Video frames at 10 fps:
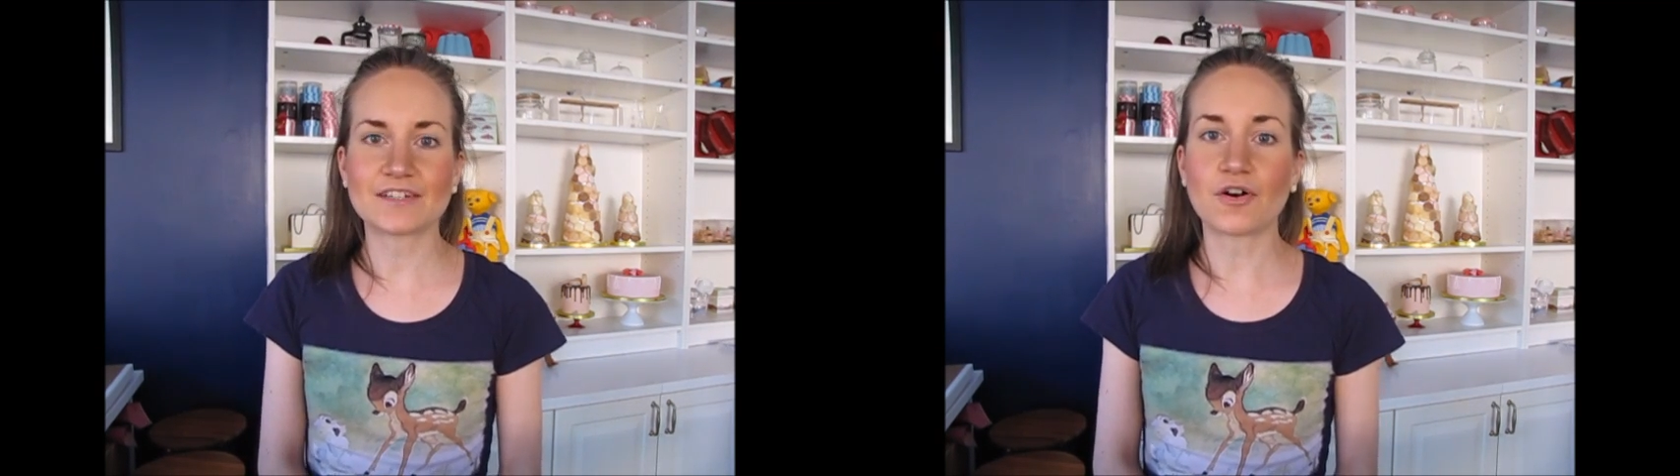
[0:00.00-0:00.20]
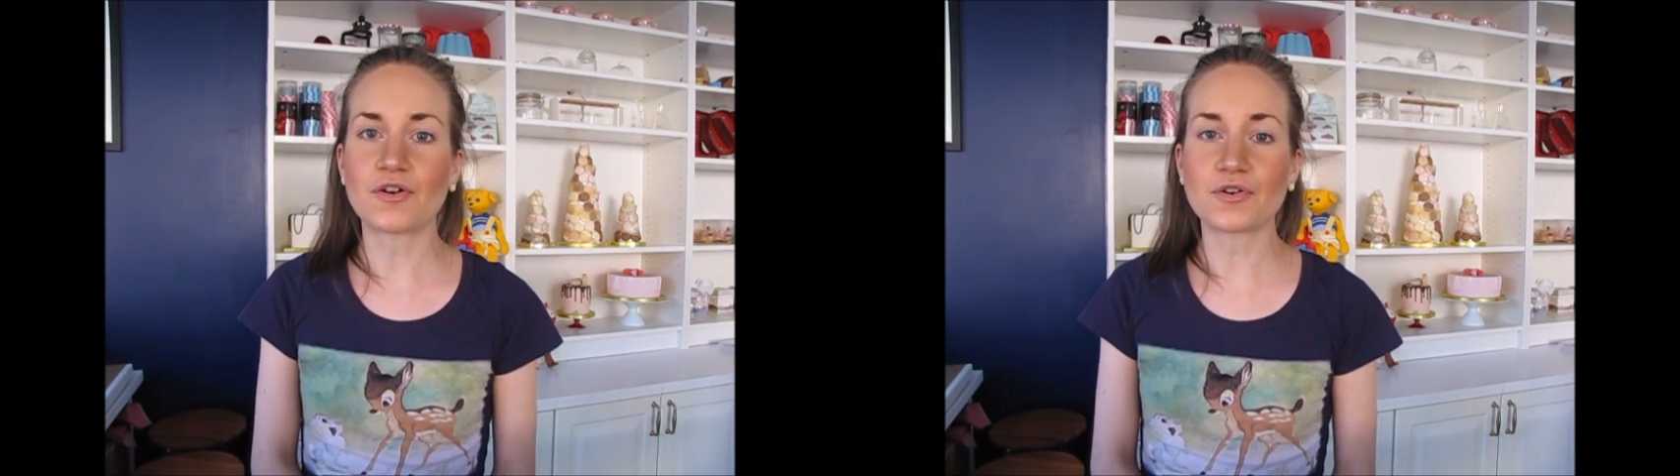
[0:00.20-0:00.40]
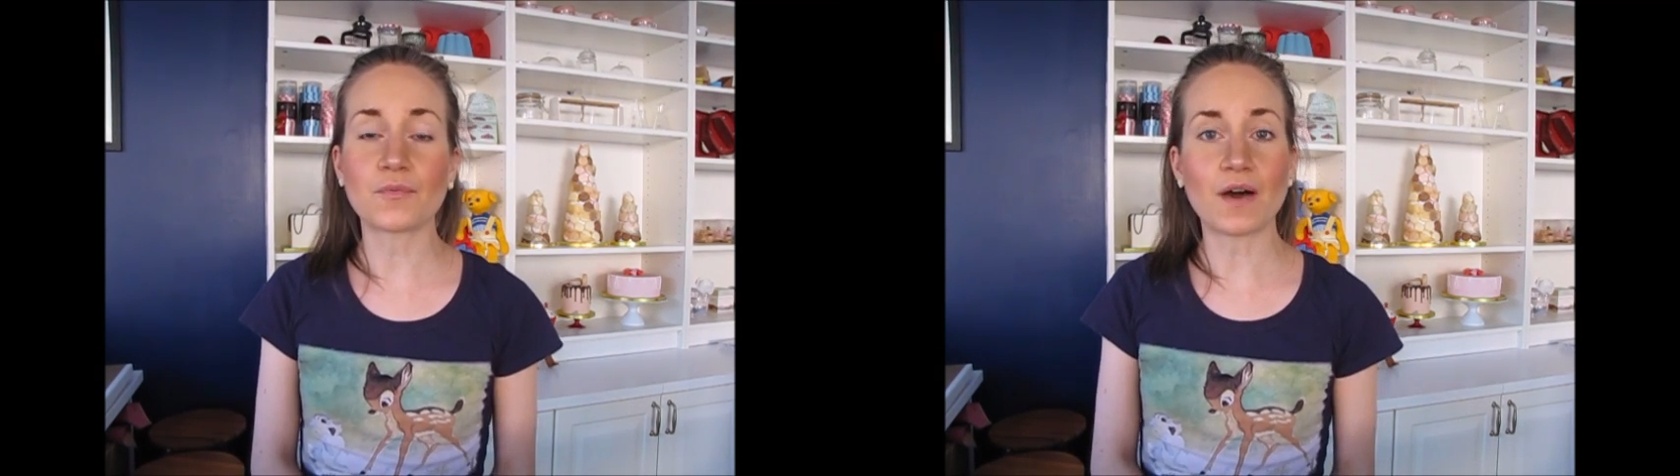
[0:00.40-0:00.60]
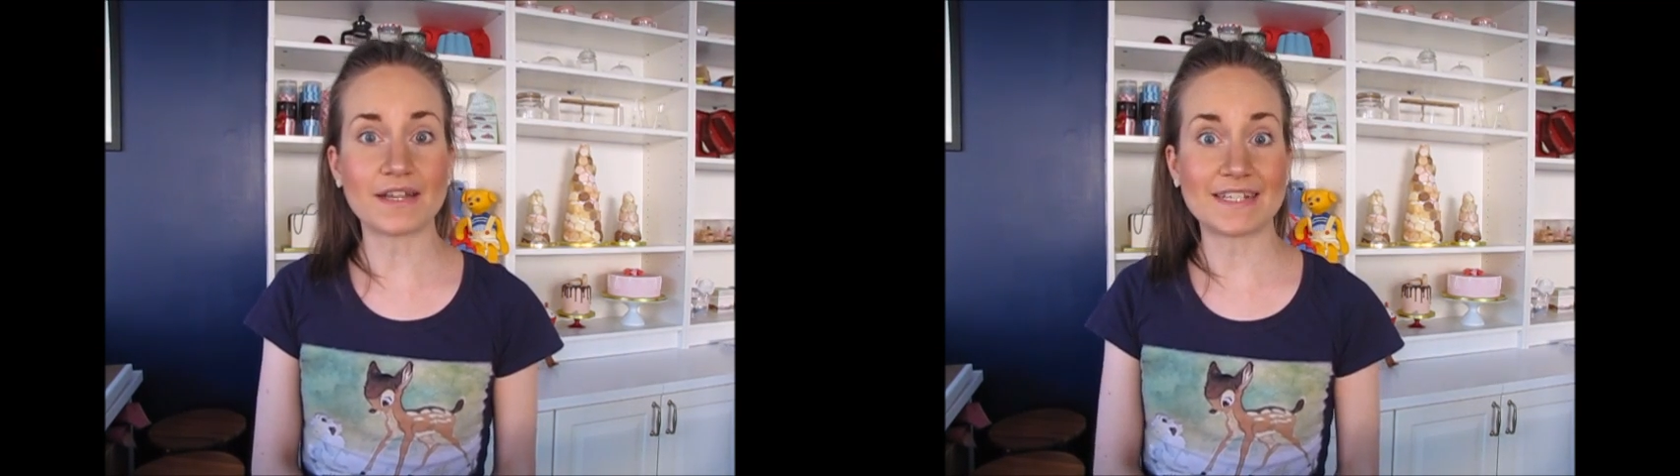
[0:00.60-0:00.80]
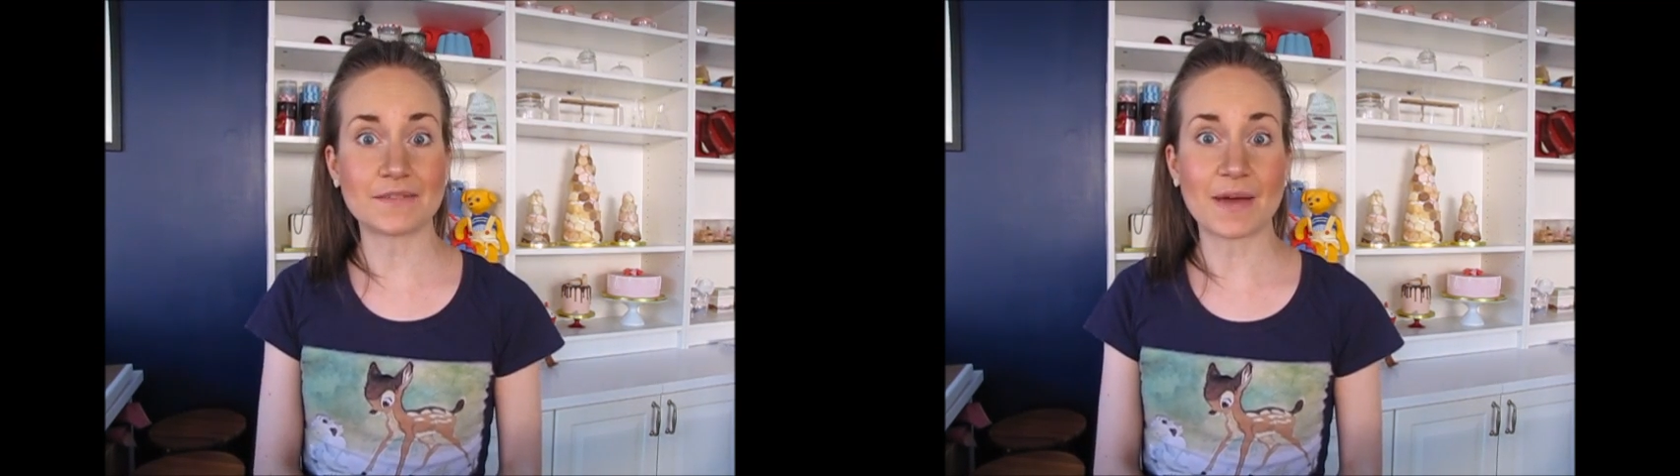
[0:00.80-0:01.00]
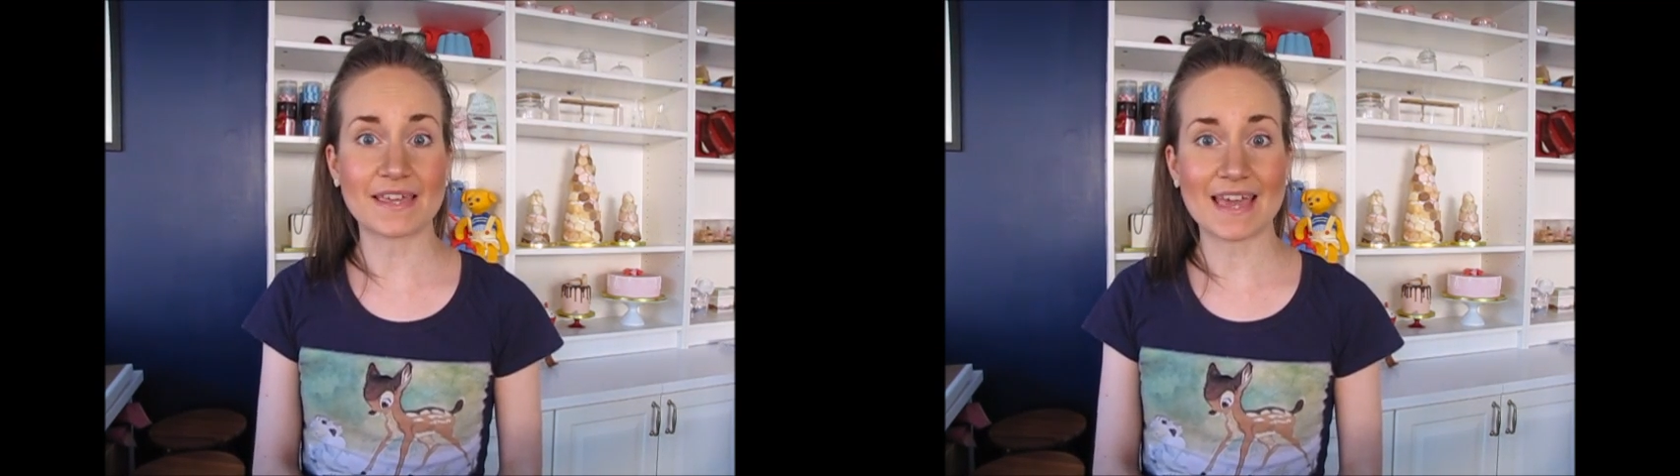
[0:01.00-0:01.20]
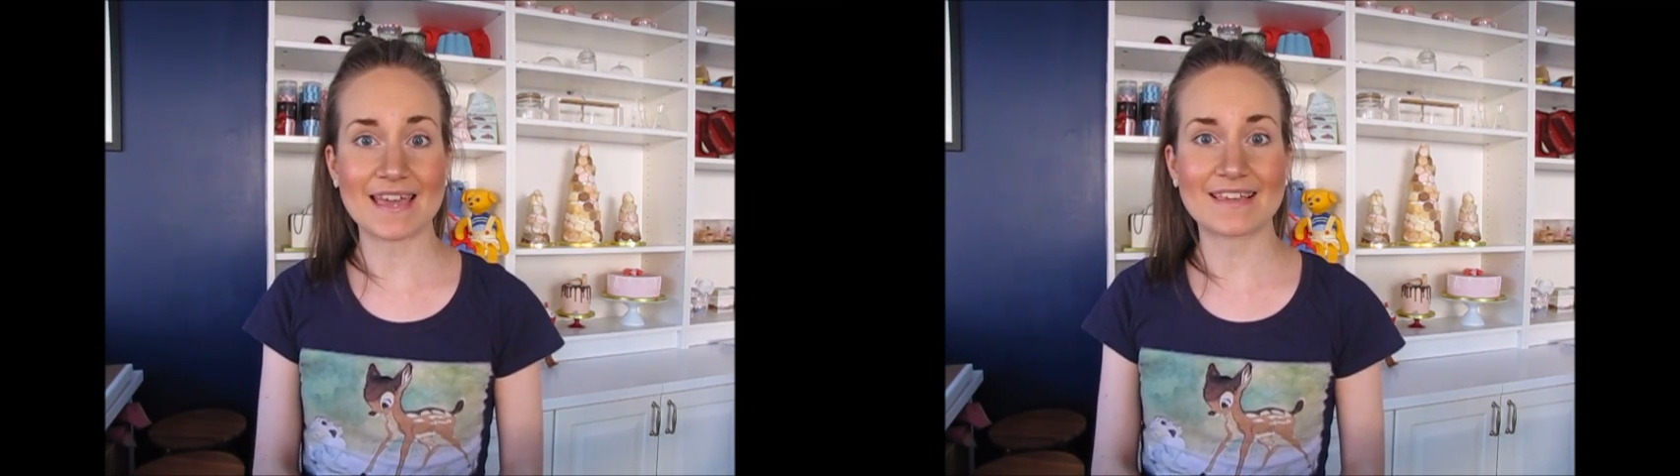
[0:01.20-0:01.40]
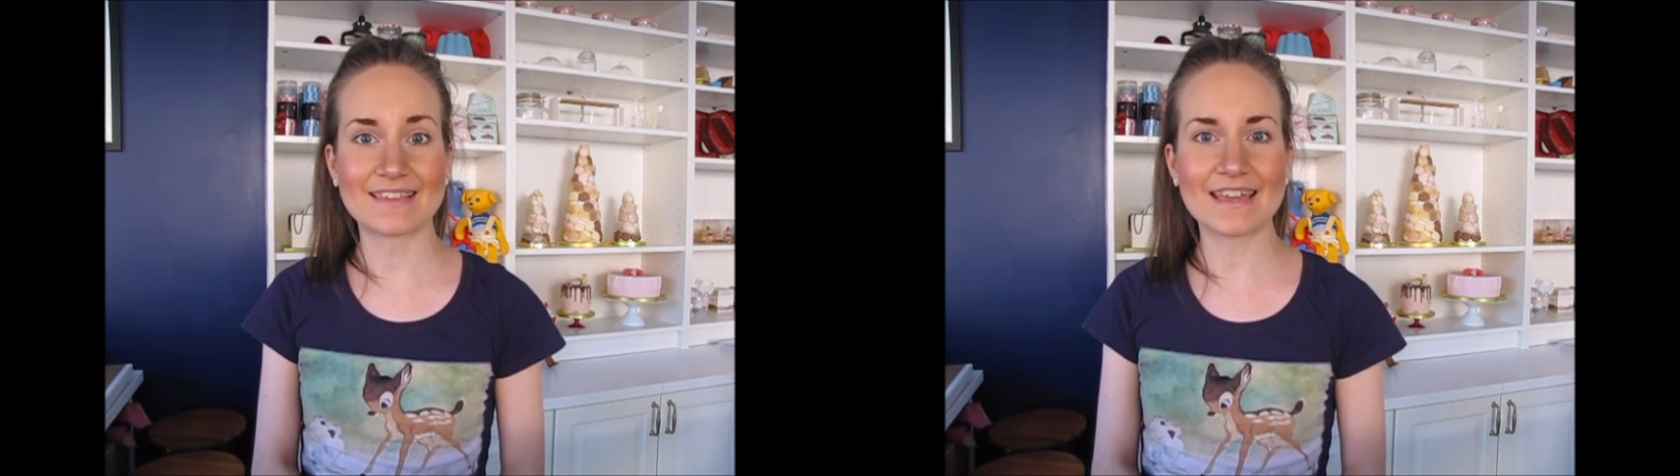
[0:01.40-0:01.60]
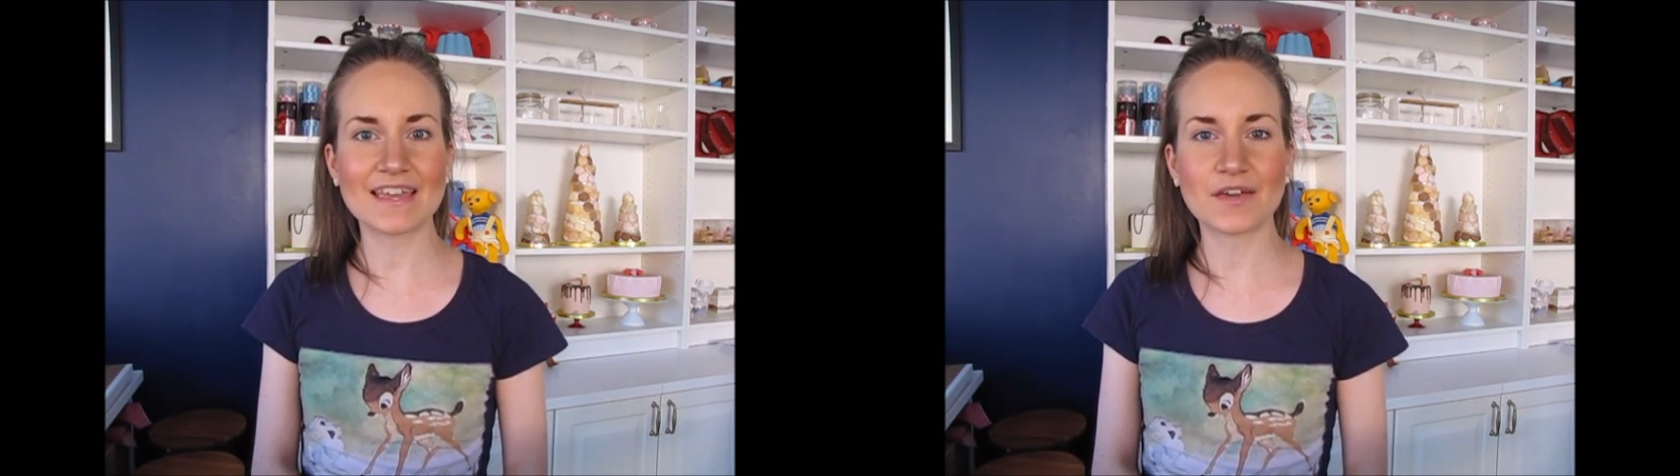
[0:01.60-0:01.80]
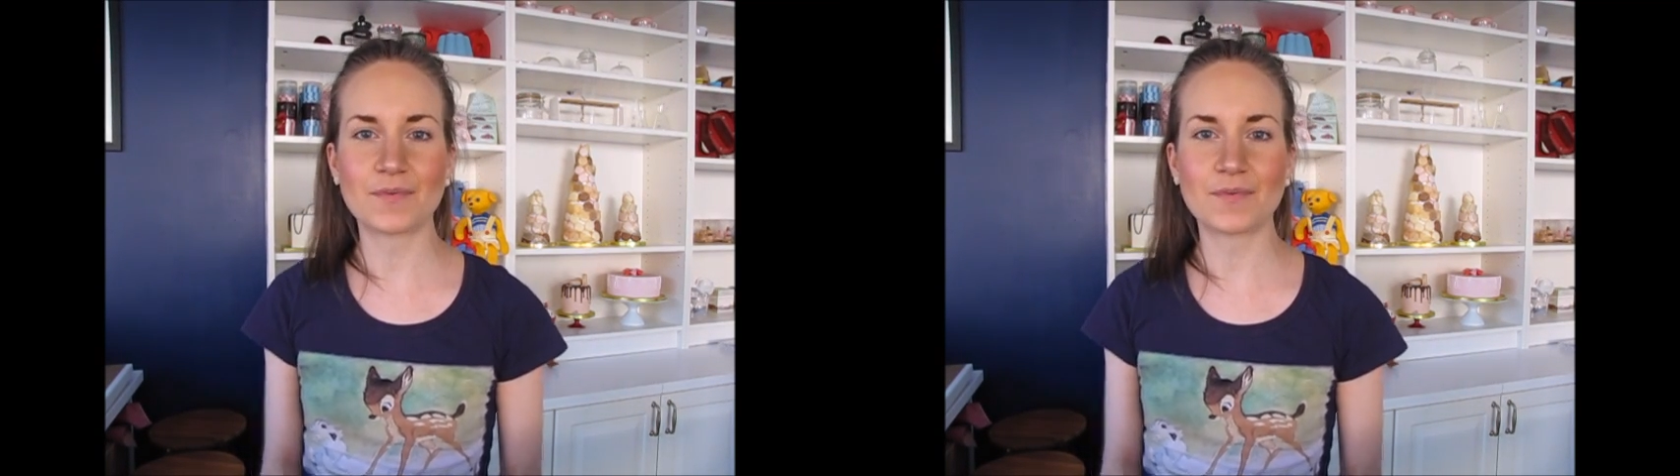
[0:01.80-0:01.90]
on why did my cake sink,